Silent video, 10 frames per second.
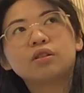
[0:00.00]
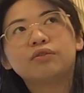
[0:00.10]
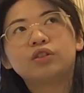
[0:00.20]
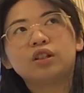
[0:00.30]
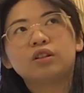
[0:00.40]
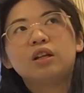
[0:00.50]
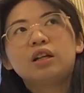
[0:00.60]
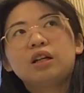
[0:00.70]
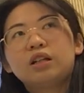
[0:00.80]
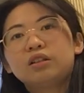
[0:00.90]
of
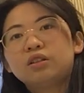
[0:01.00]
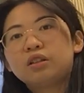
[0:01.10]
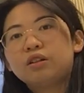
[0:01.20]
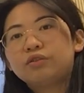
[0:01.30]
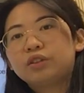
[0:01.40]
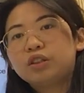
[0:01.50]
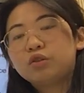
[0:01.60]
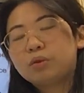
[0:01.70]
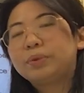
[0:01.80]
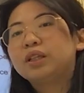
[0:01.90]
the
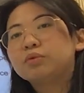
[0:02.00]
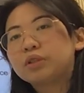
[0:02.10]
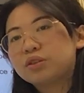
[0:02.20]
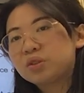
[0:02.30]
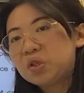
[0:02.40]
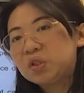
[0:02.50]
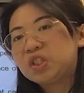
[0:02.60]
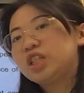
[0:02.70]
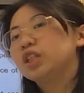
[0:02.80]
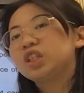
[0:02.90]
European research
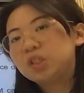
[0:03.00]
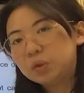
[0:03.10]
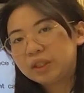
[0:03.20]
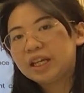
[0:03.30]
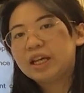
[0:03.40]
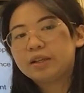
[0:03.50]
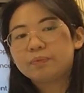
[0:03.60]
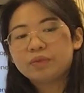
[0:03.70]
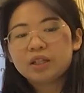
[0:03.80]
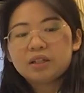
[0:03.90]
in the UK.
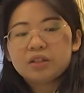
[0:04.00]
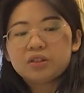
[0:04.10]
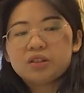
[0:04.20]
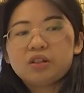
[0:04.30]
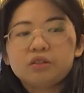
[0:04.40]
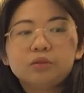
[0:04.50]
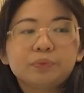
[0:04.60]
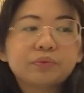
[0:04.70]
So